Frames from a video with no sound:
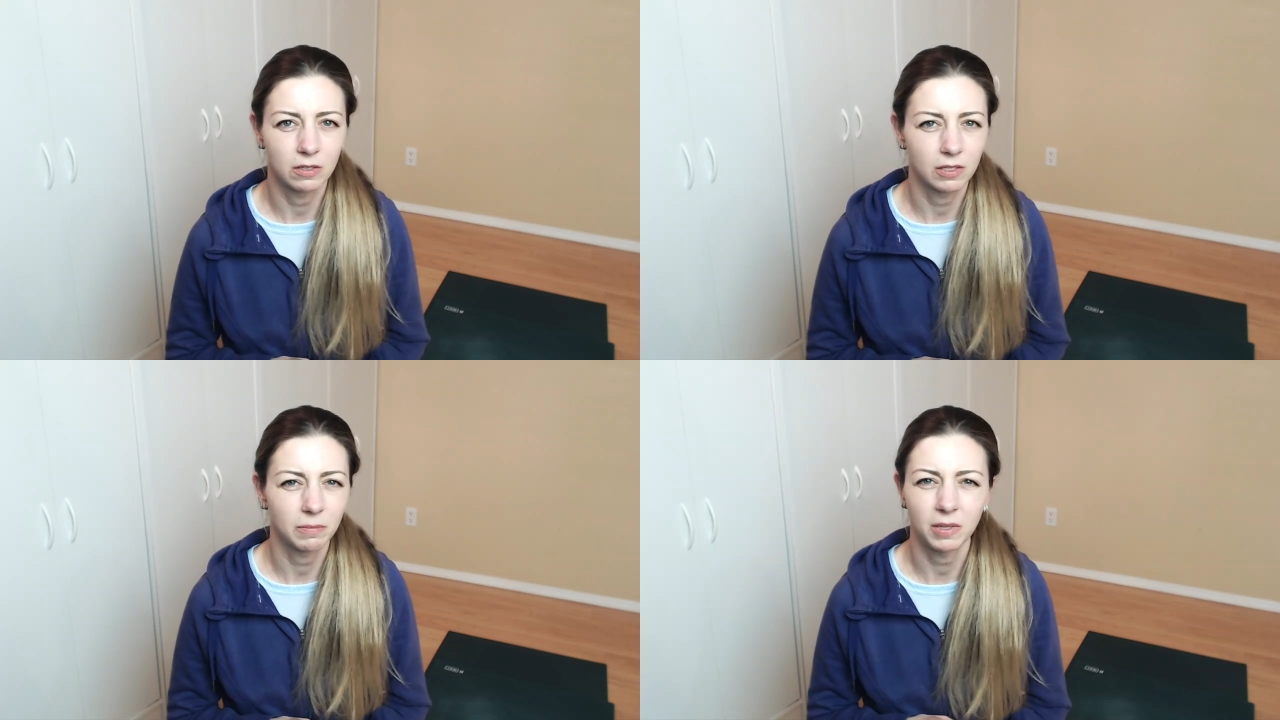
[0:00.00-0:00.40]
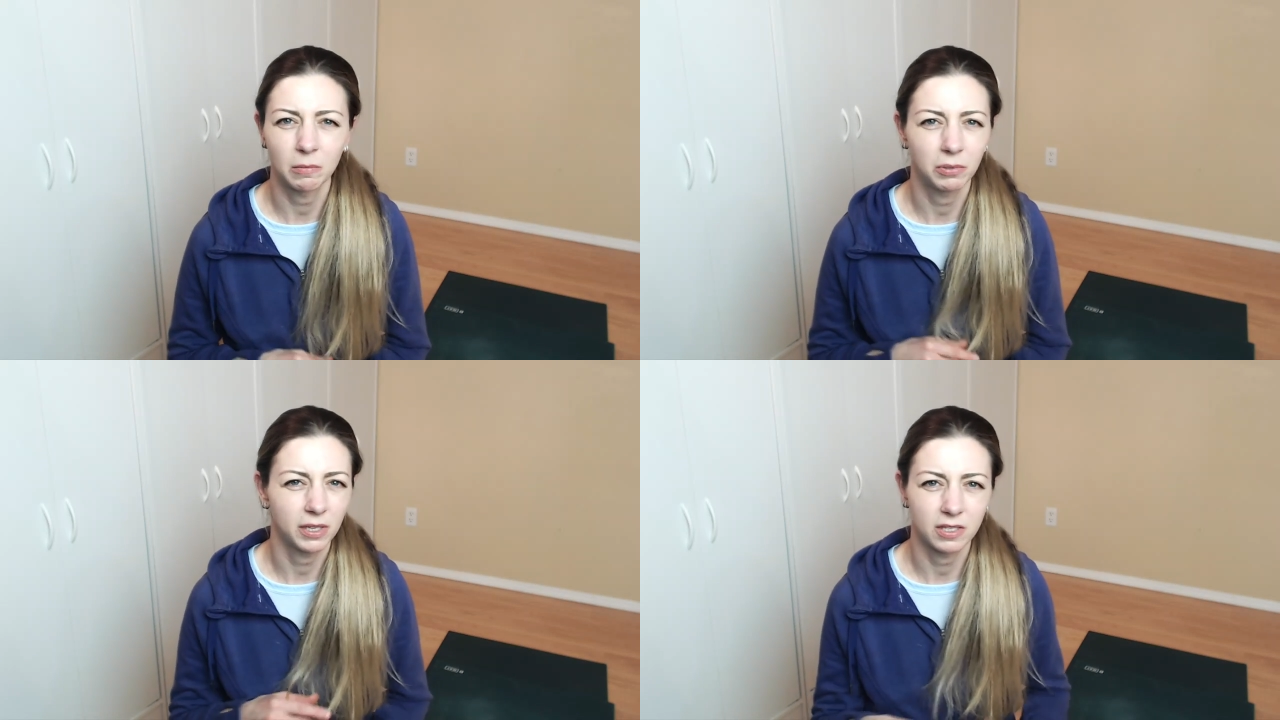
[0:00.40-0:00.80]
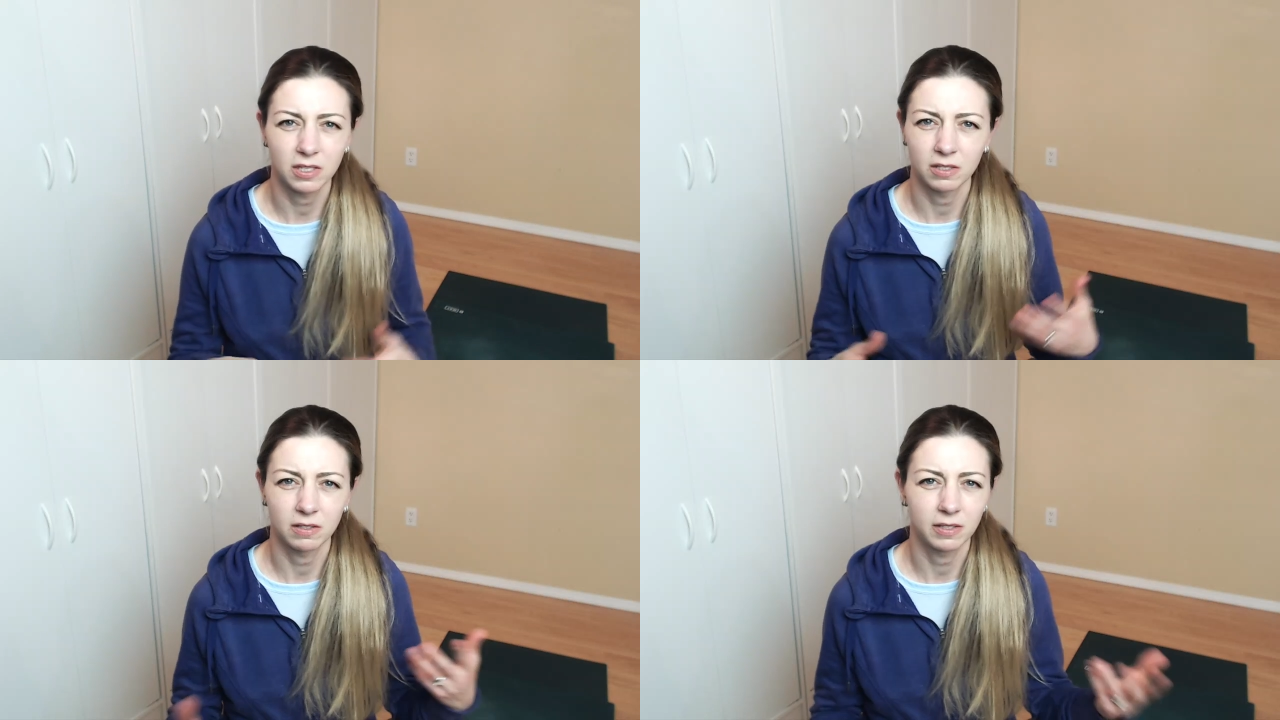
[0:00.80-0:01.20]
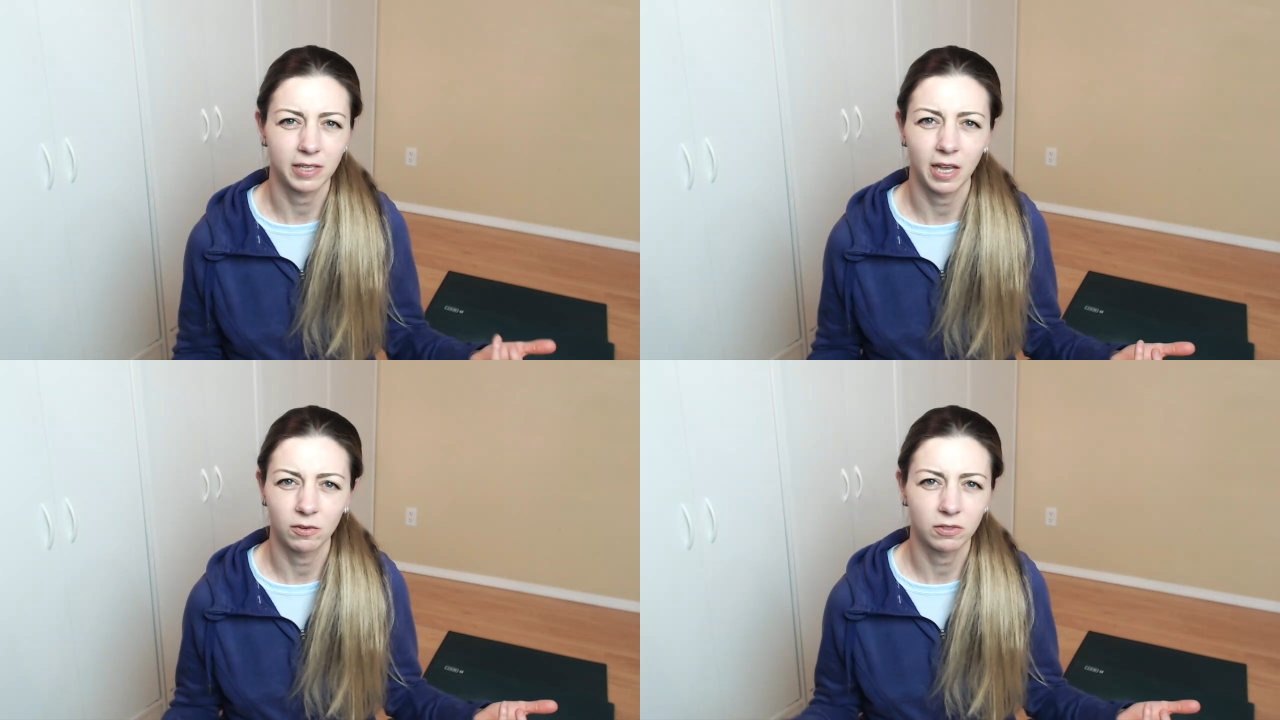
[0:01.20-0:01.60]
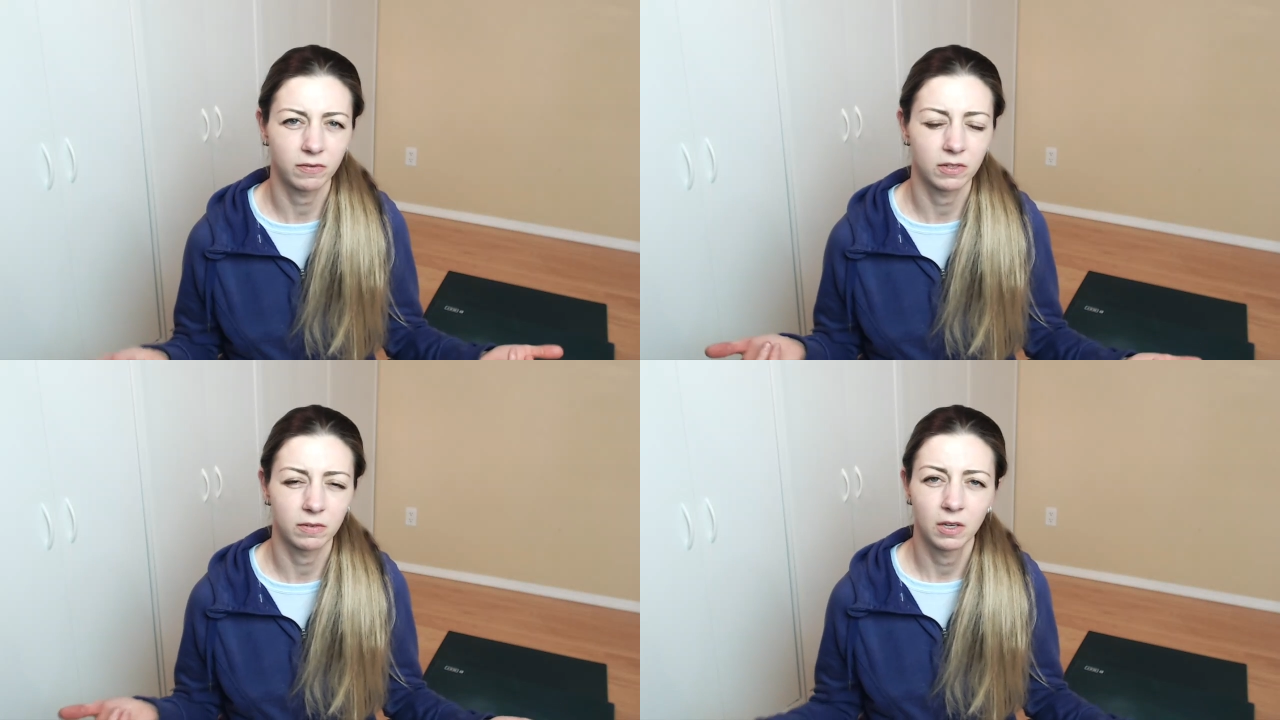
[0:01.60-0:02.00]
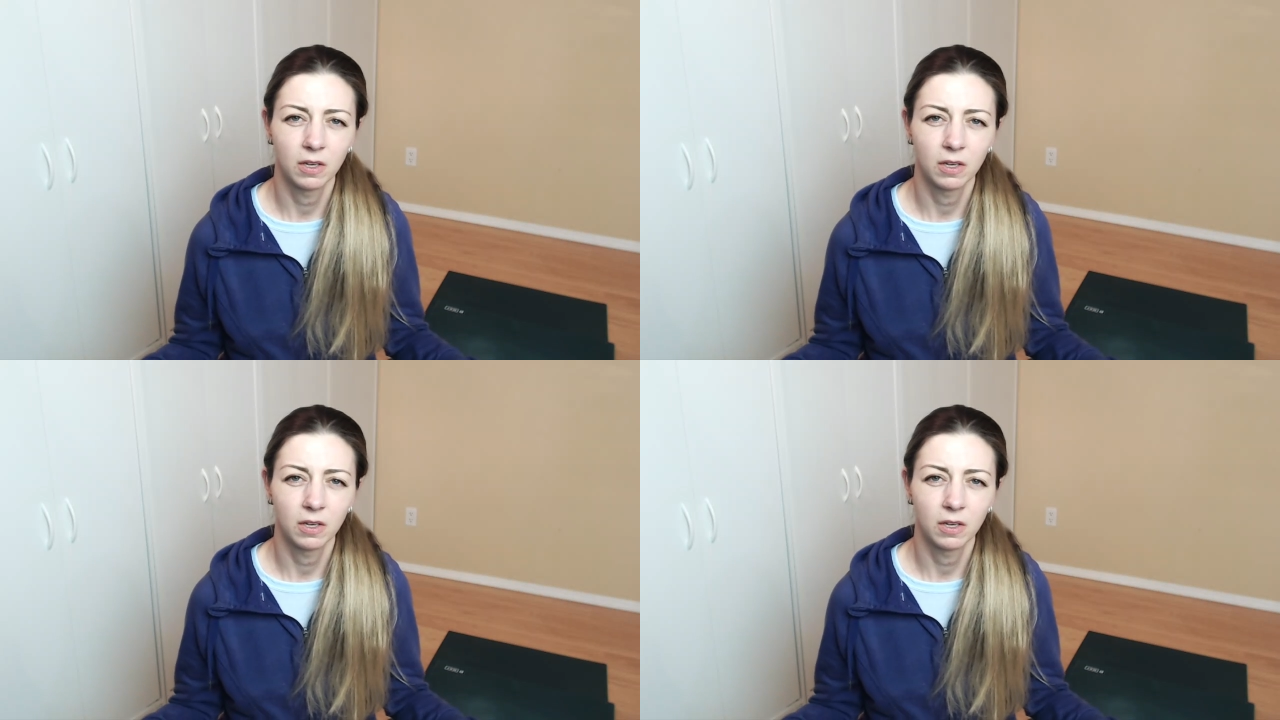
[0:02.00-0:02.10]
something plus the count of the